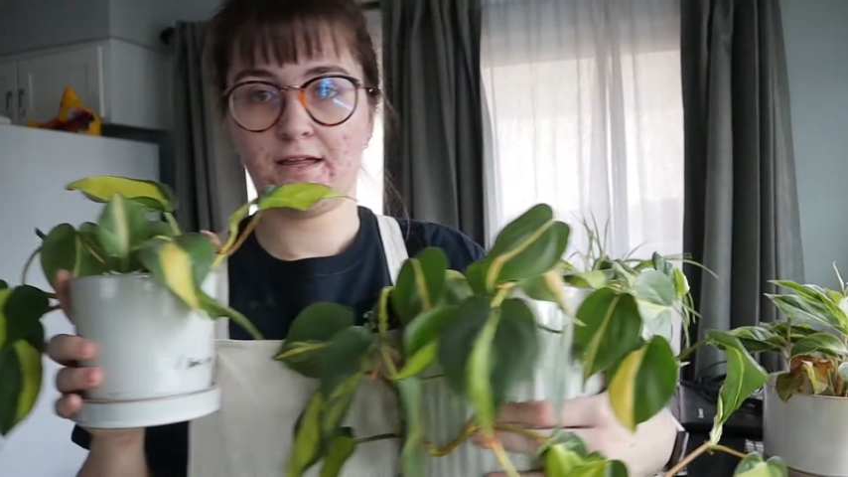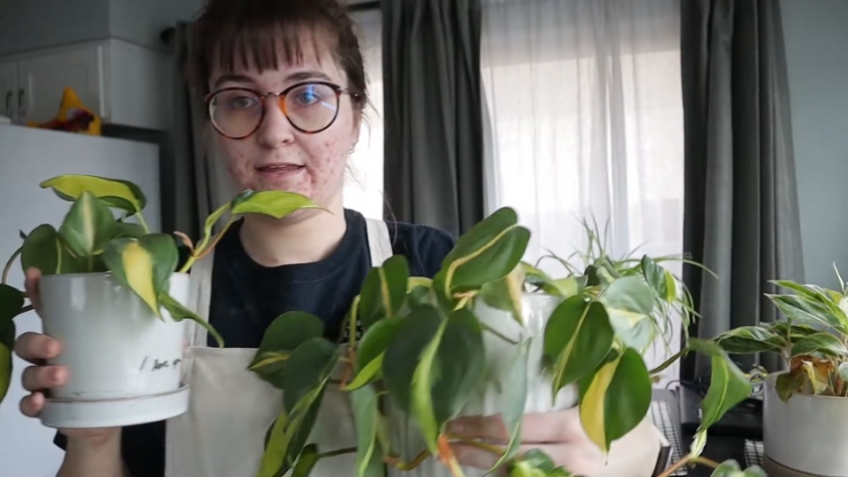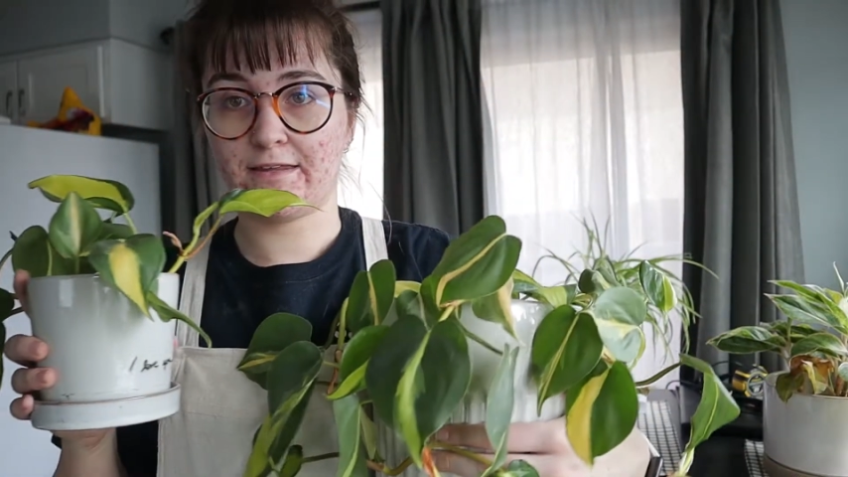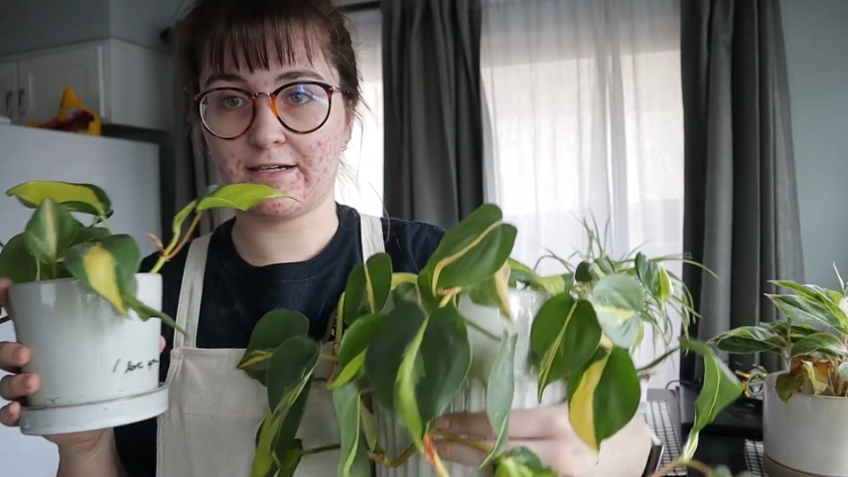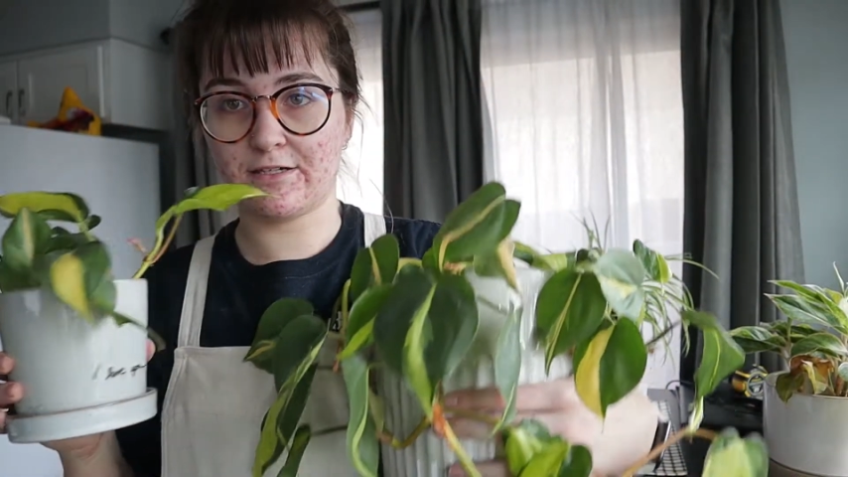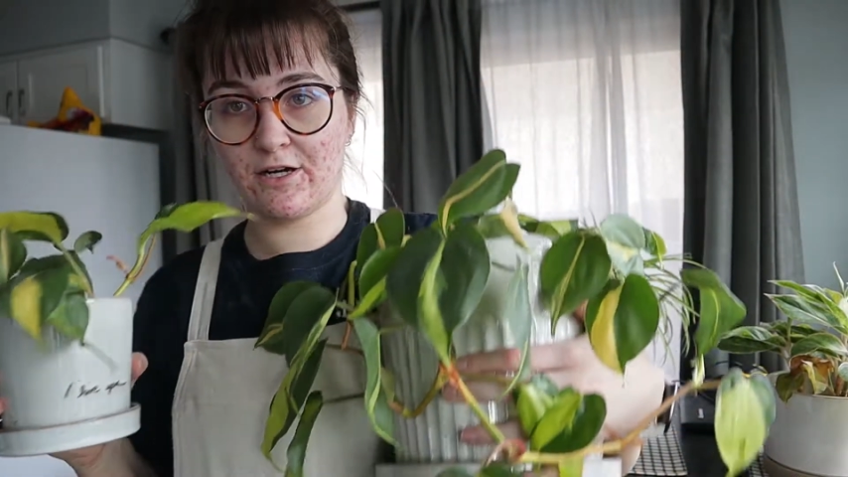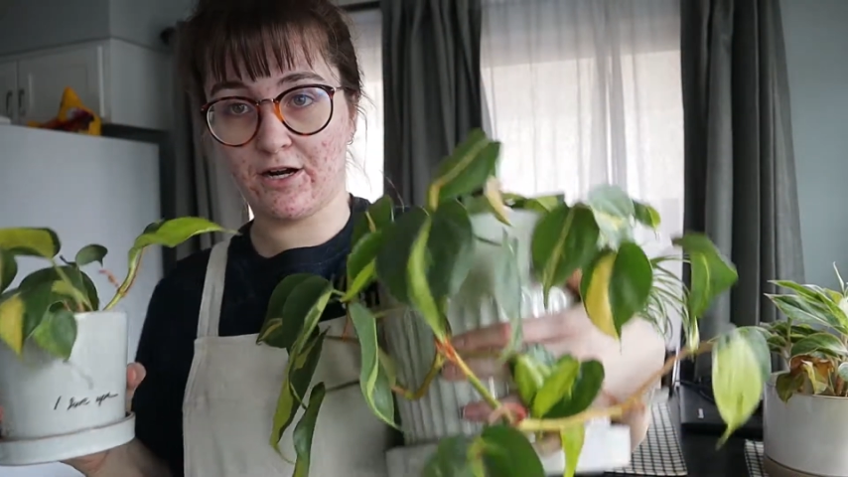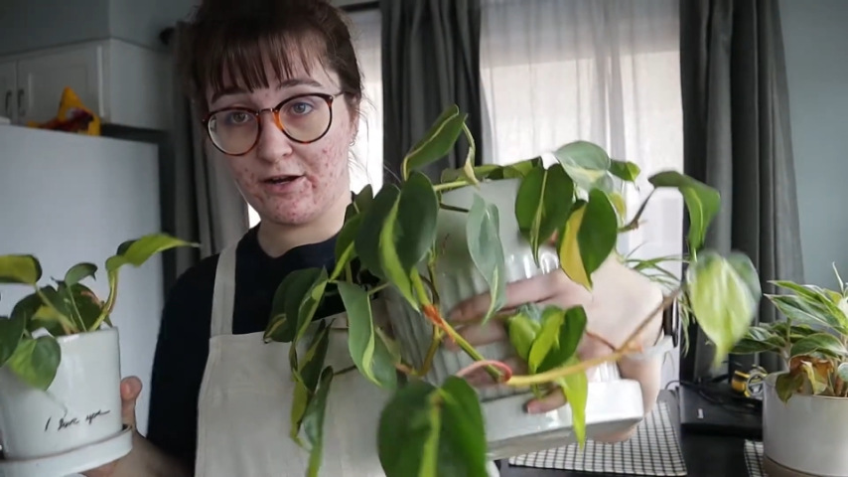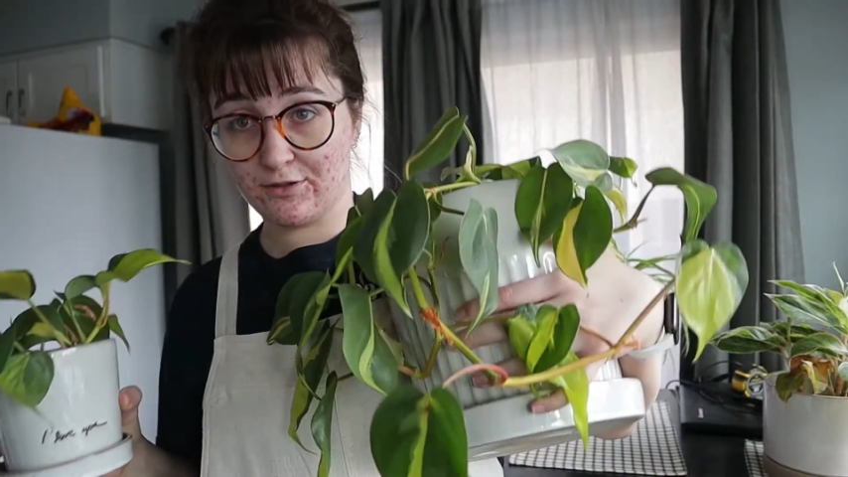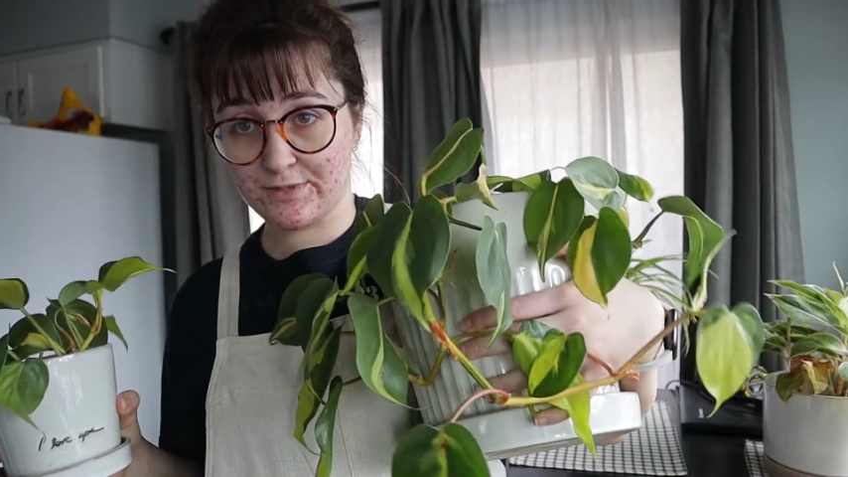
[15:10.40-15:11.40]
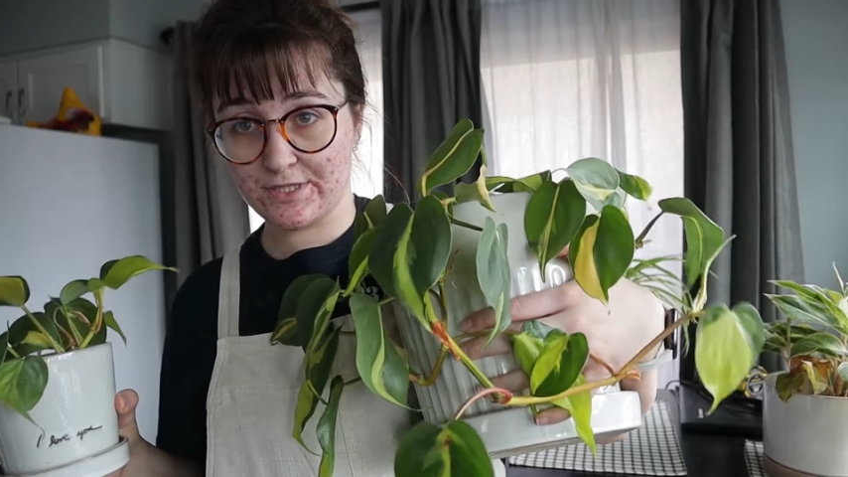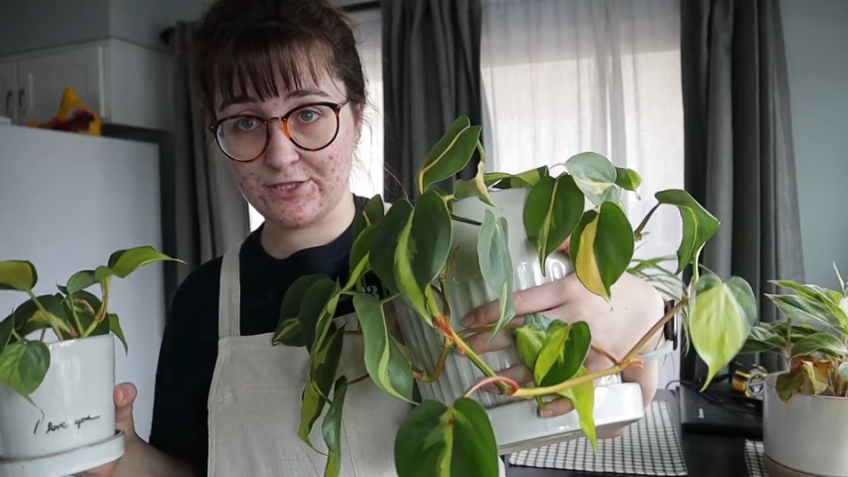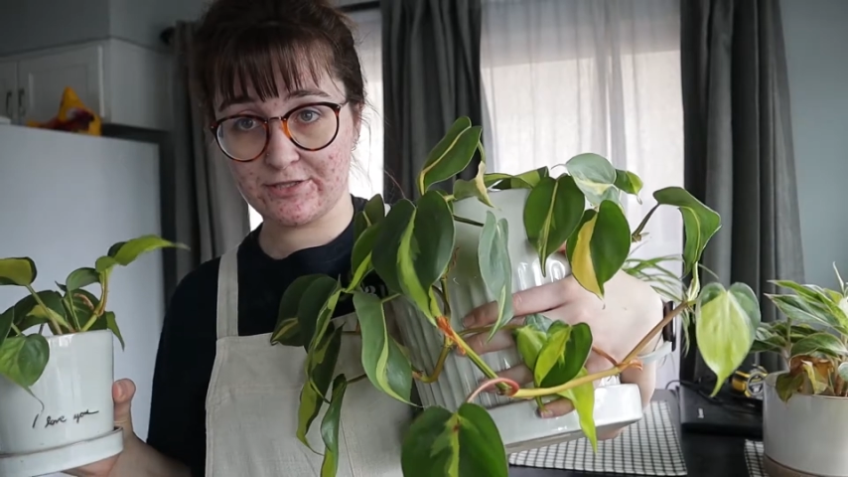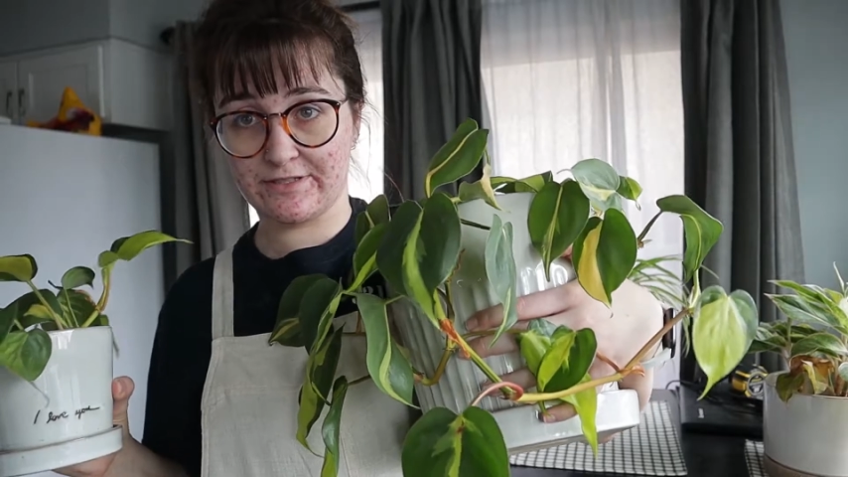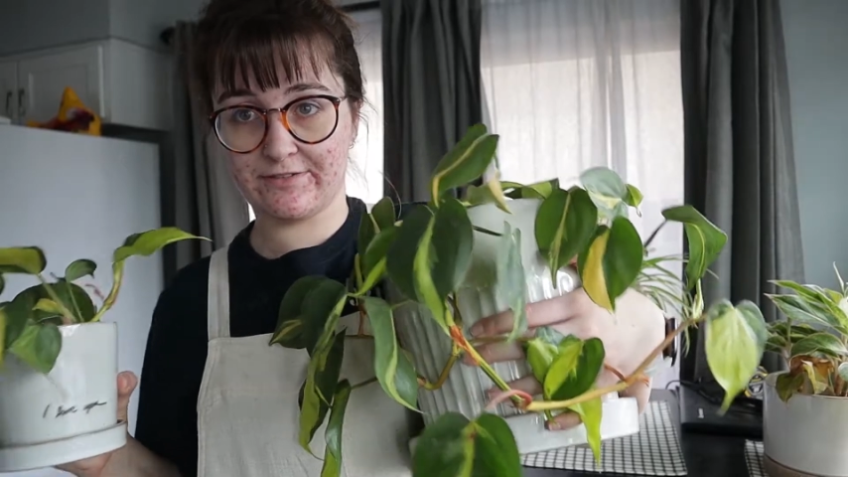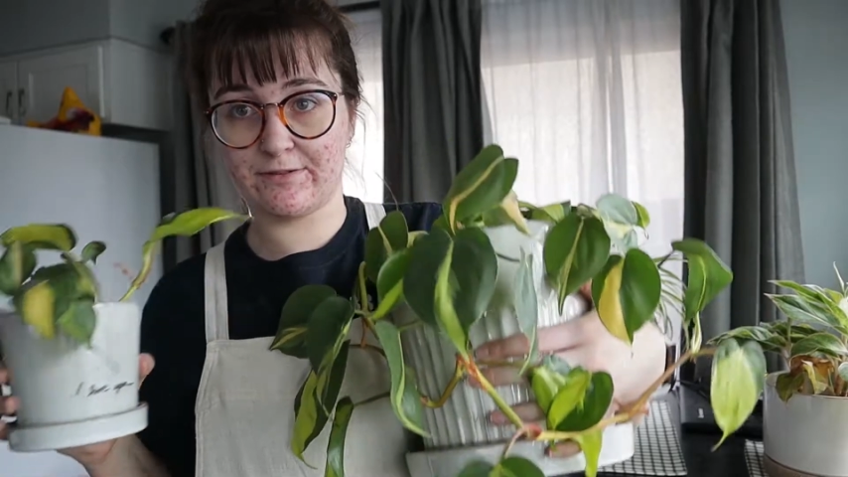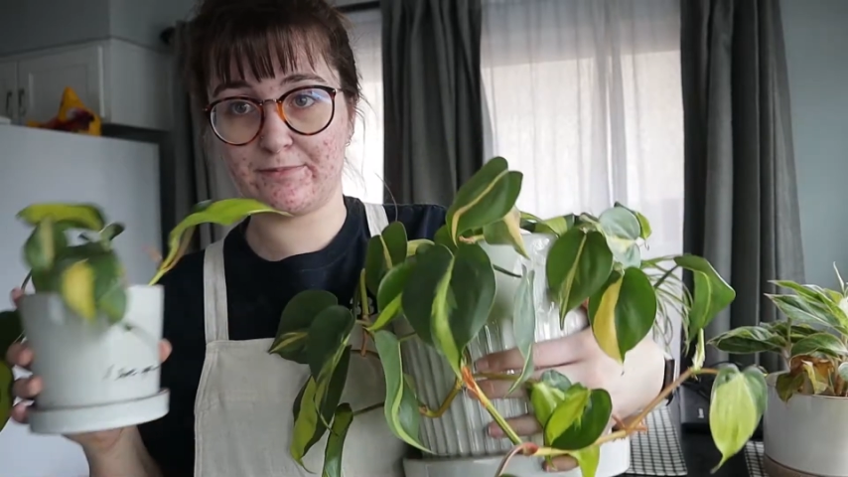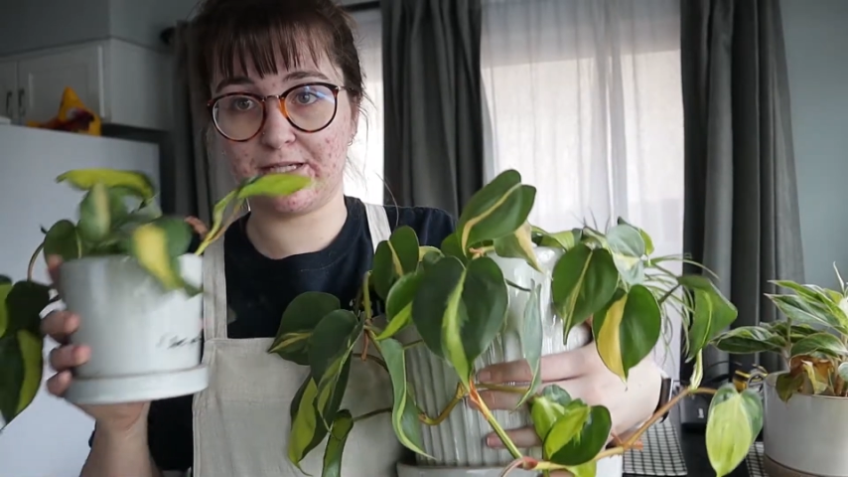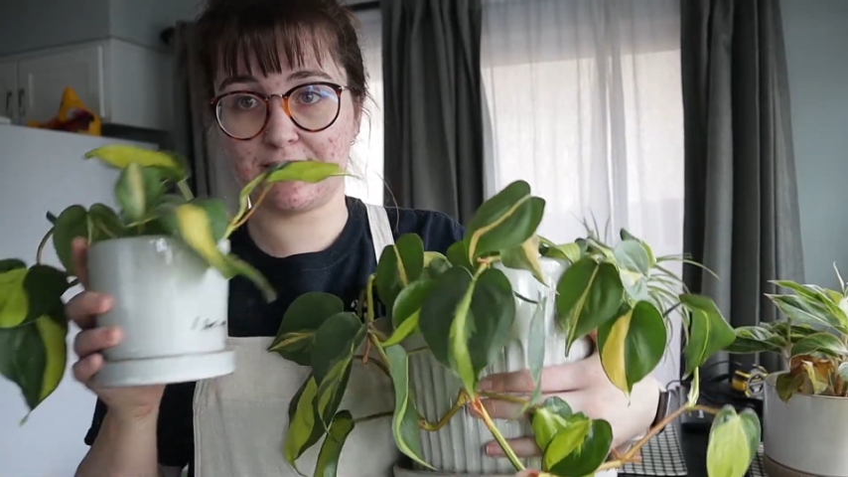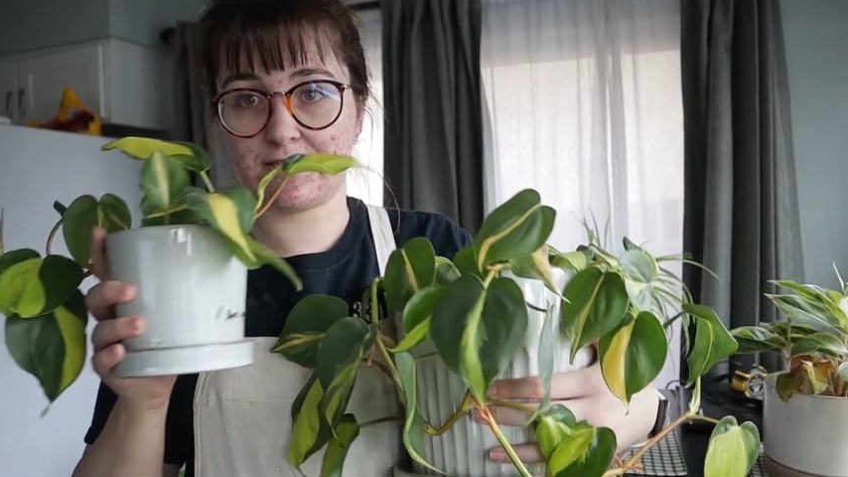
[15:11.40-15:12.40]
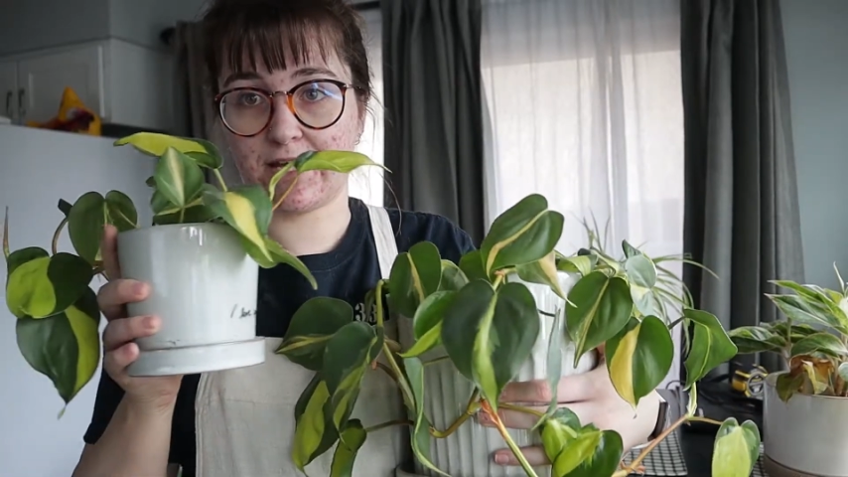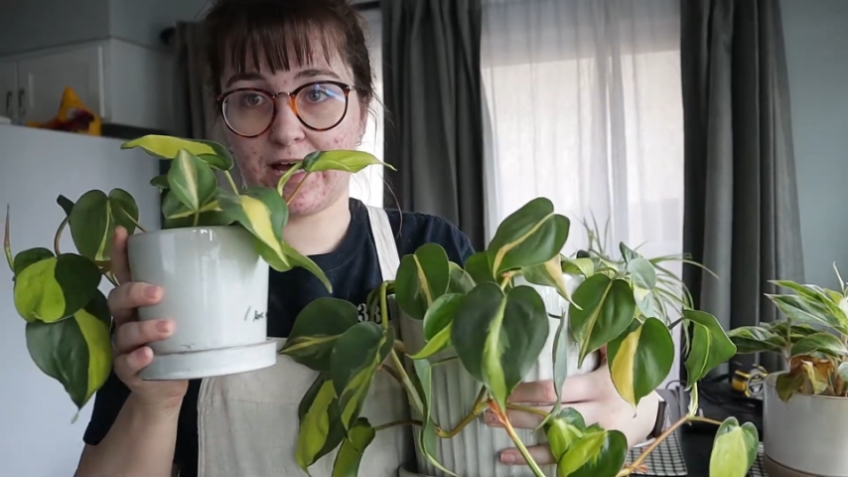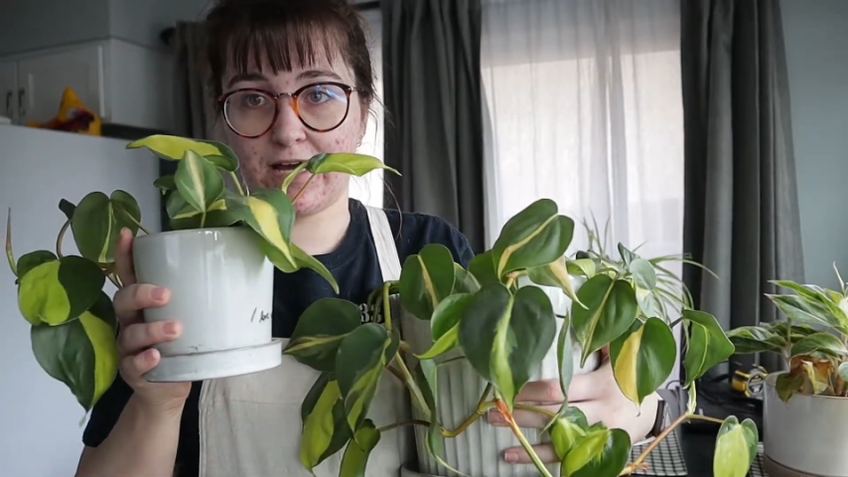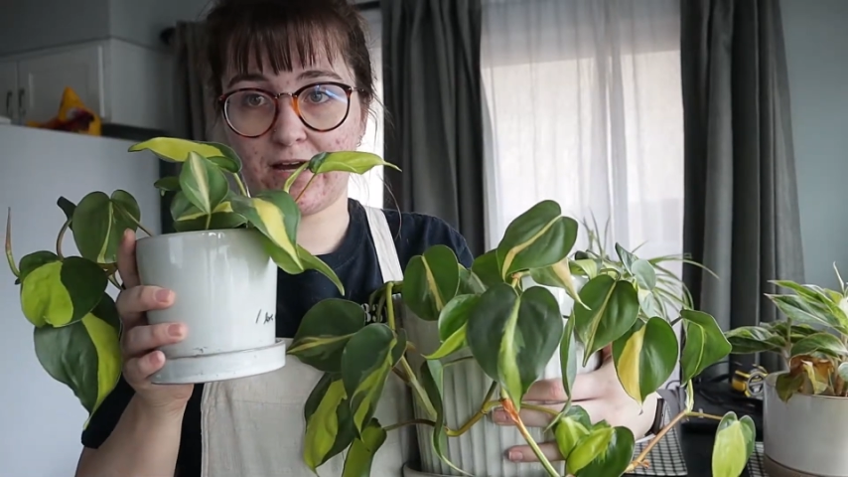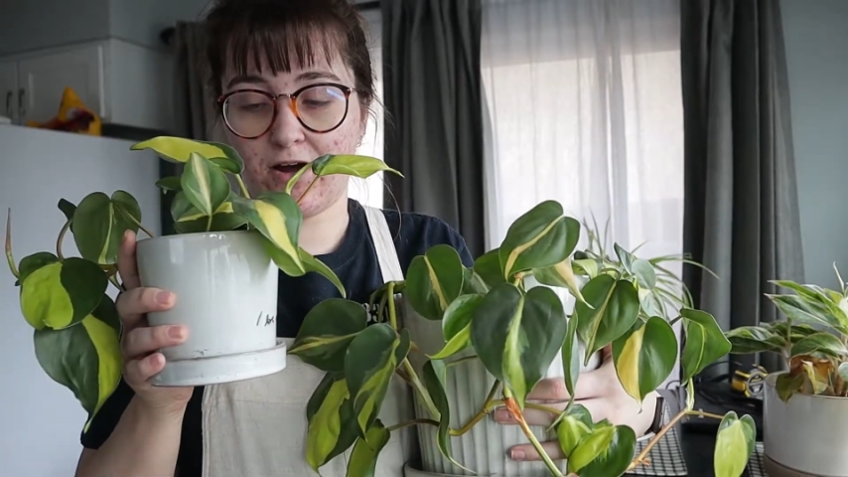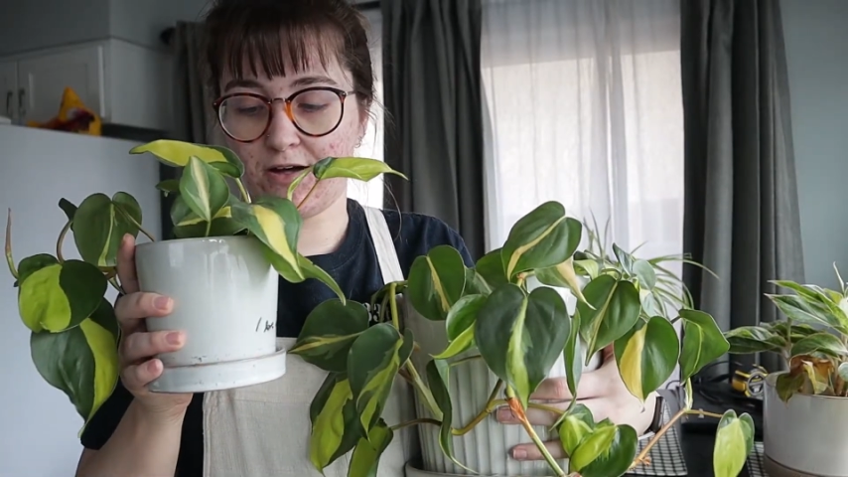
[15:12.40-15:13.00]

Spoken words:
that are originally from this guy.